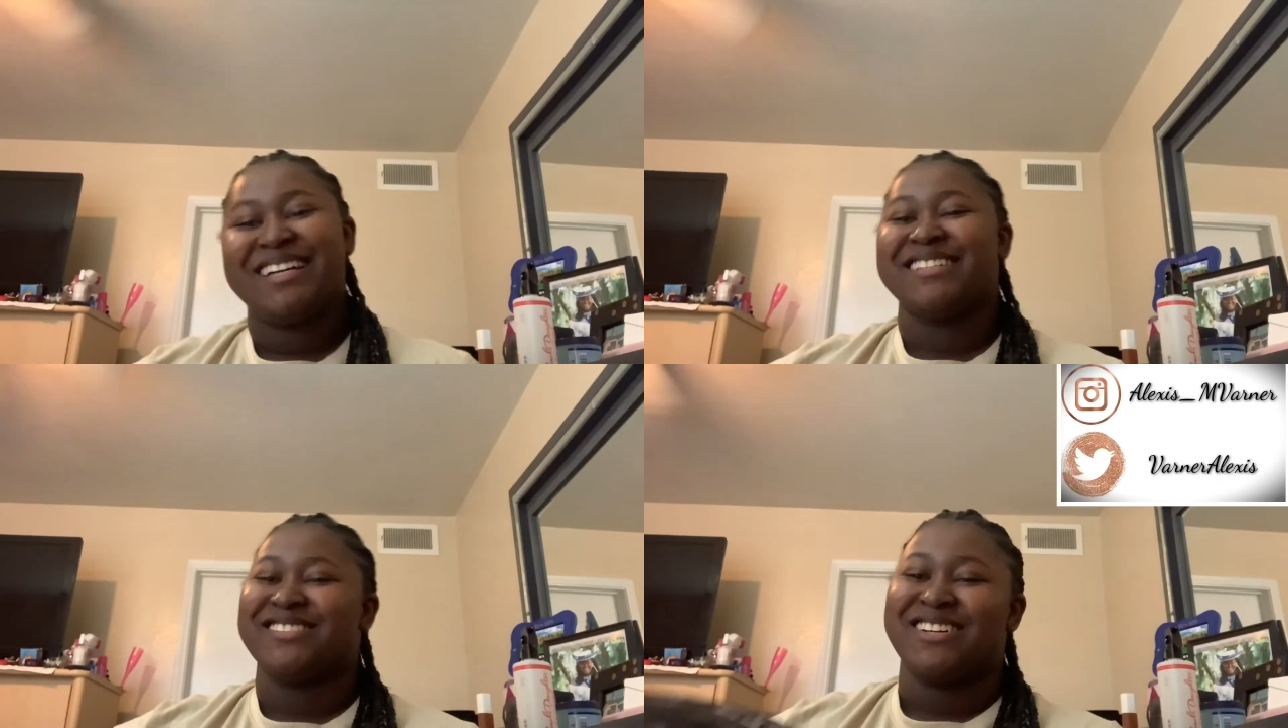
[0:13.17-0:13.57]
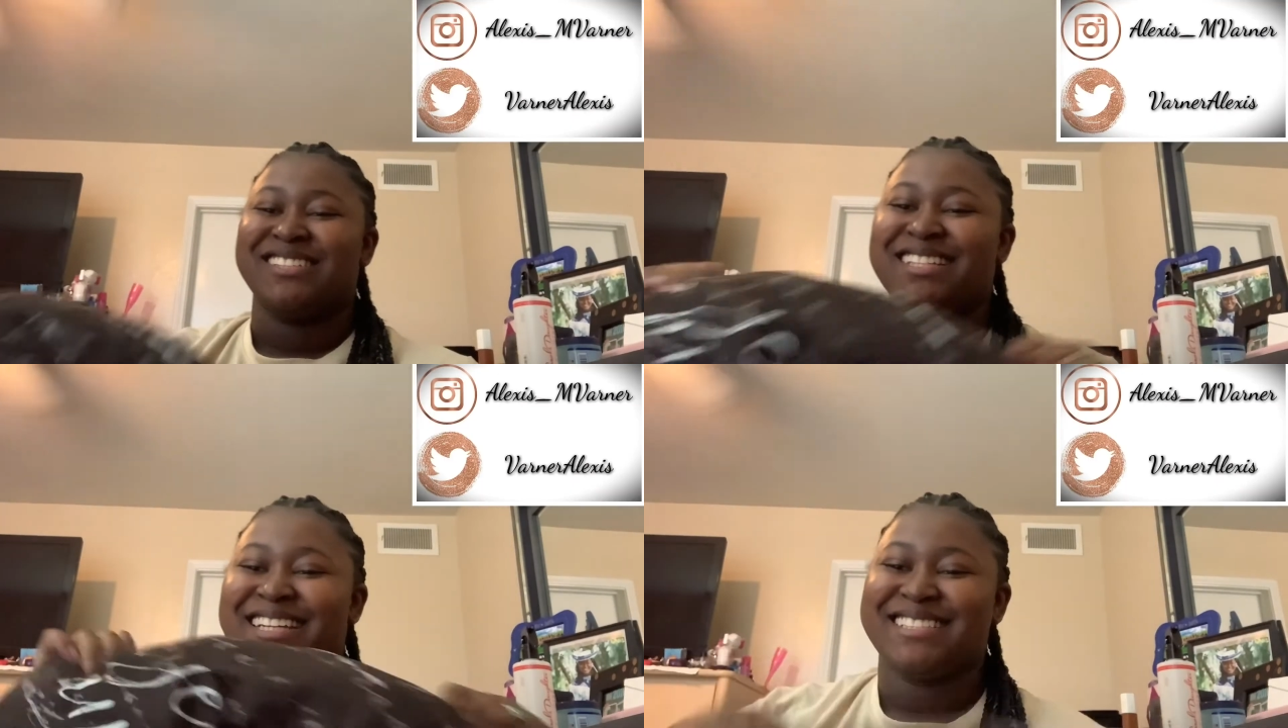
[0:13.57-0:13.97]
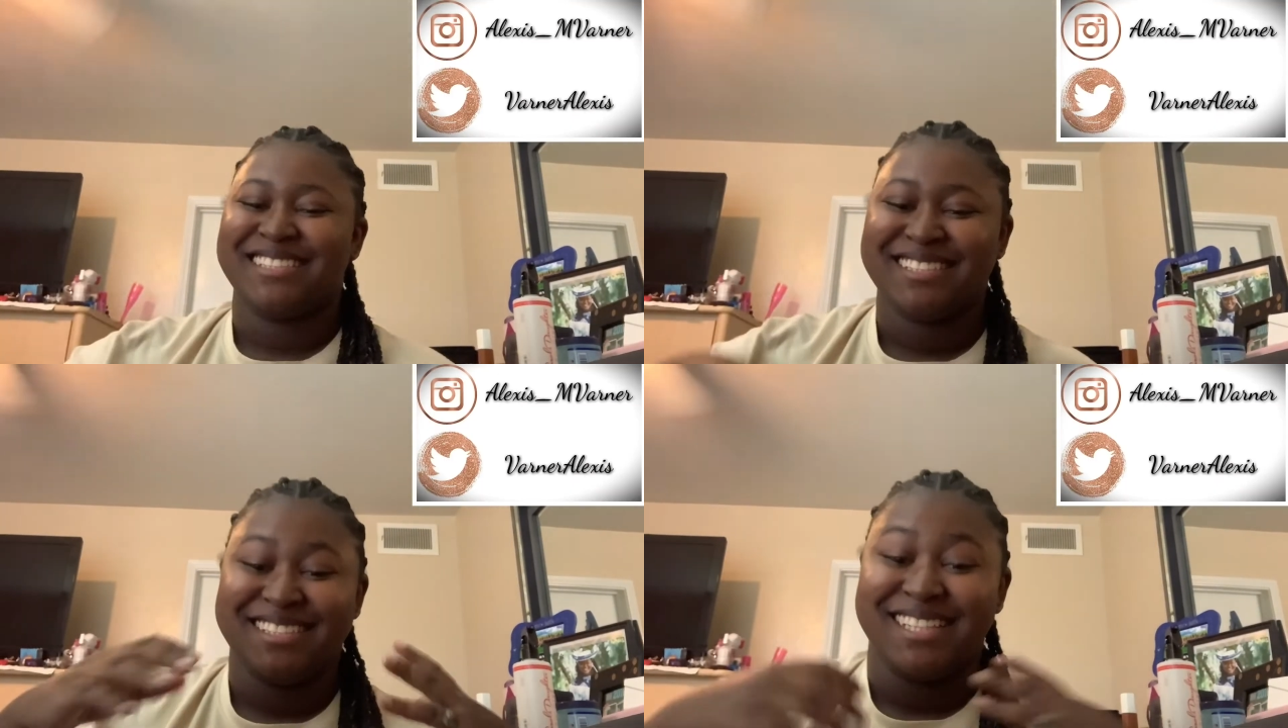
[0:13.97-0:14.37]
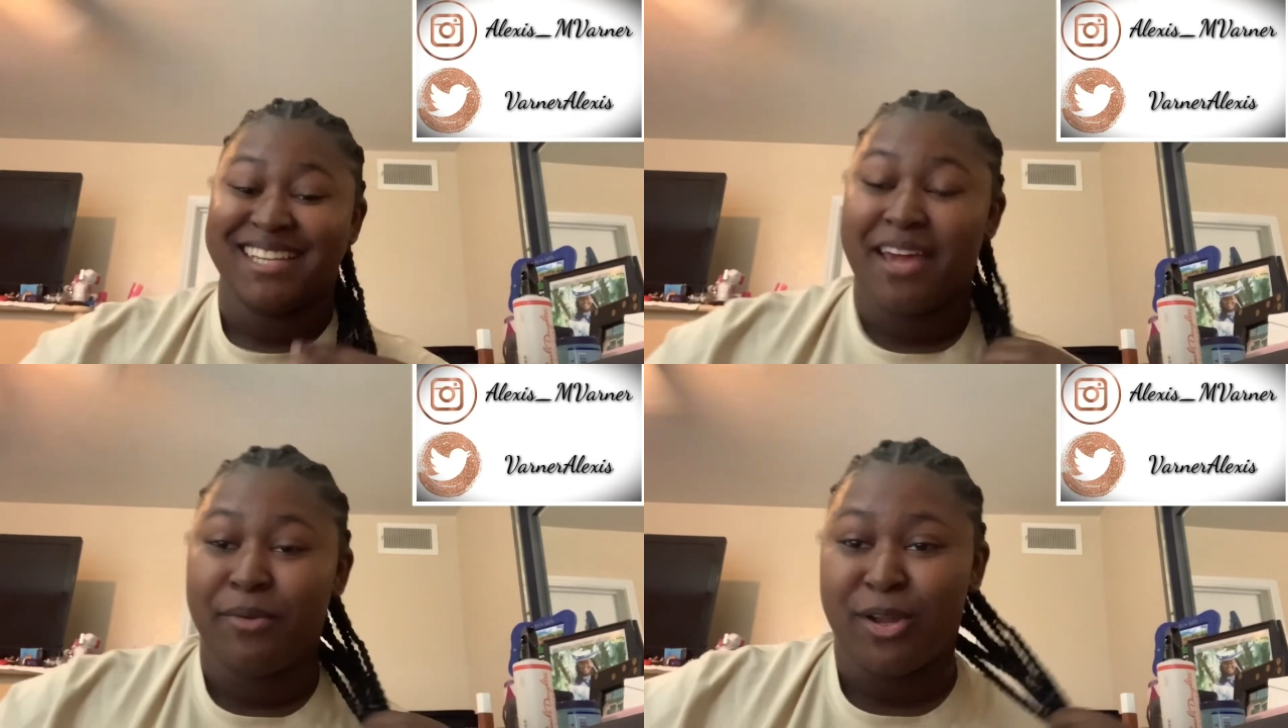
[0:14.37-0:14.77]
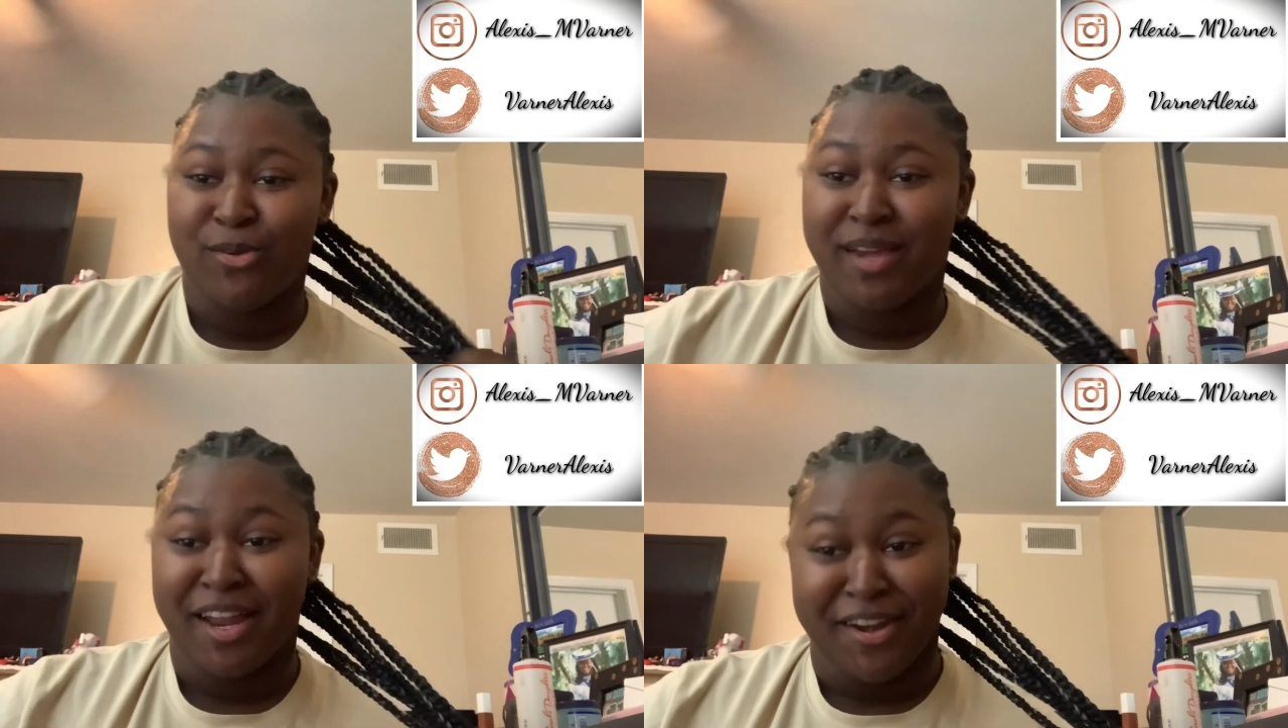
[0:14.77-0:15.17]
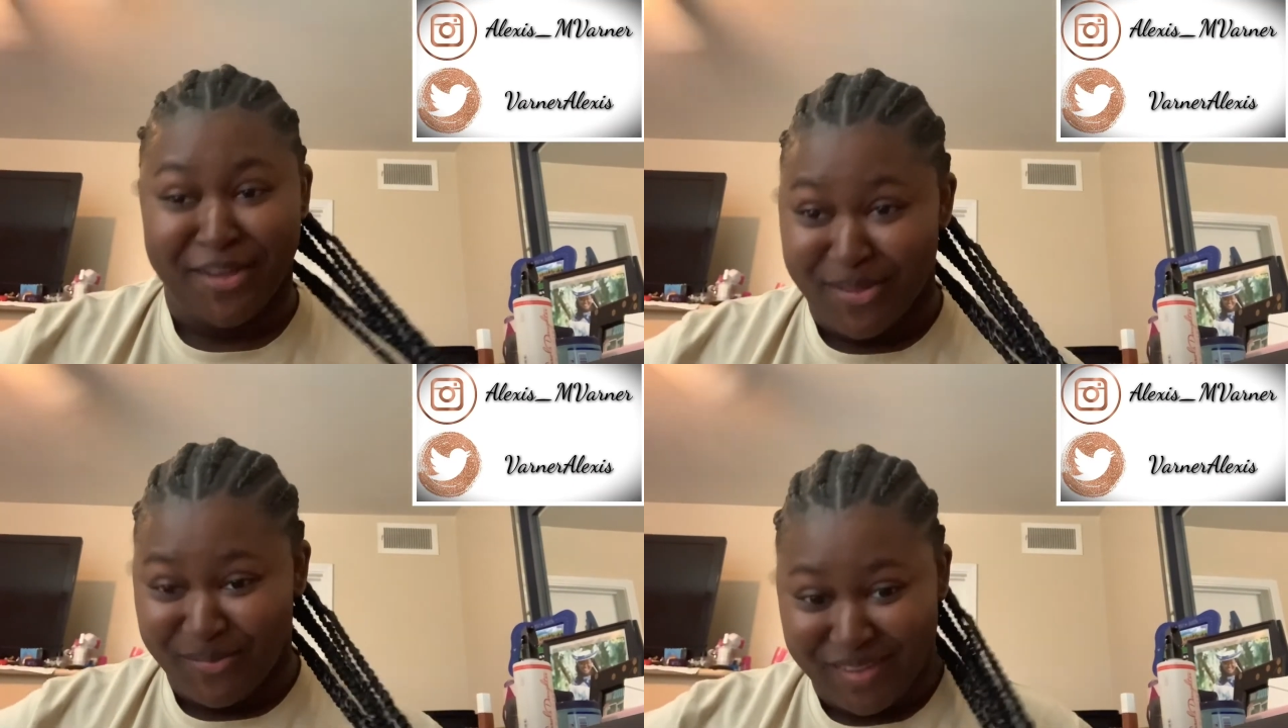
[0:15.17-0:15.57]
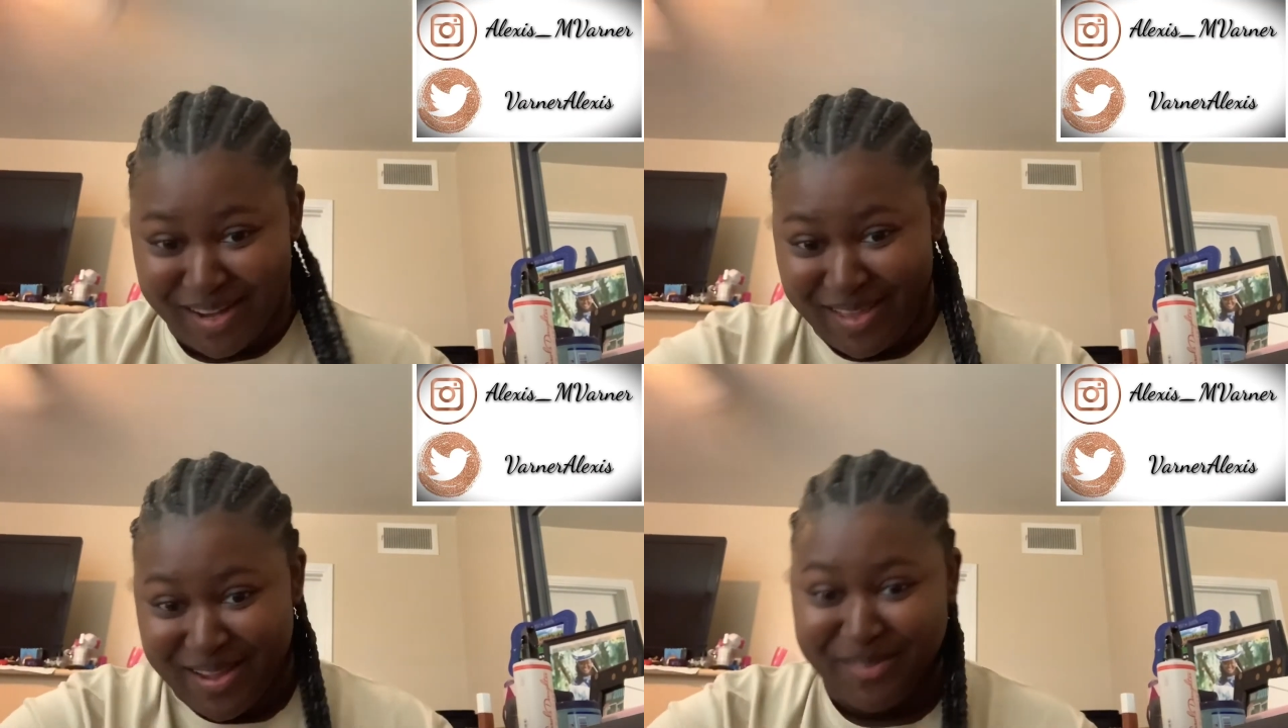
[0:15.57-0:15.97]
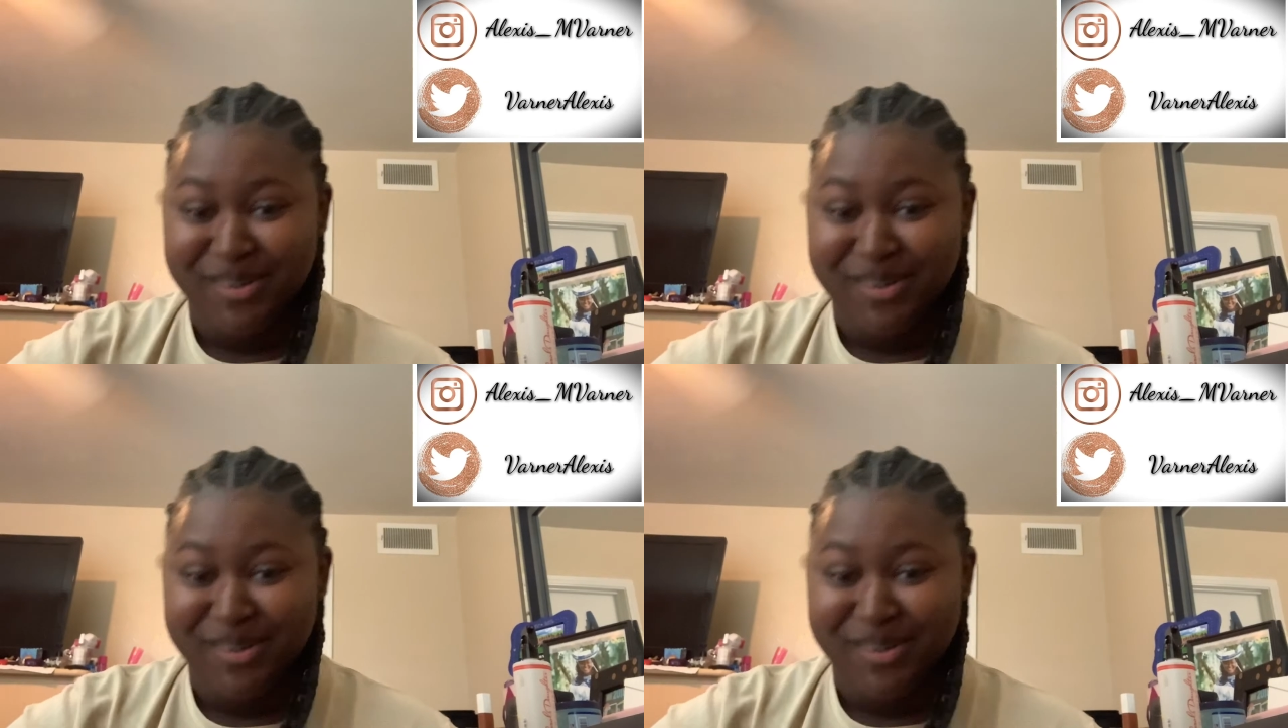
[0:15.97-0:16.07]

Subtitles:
It's your girl Alexis. Today we are doing another video.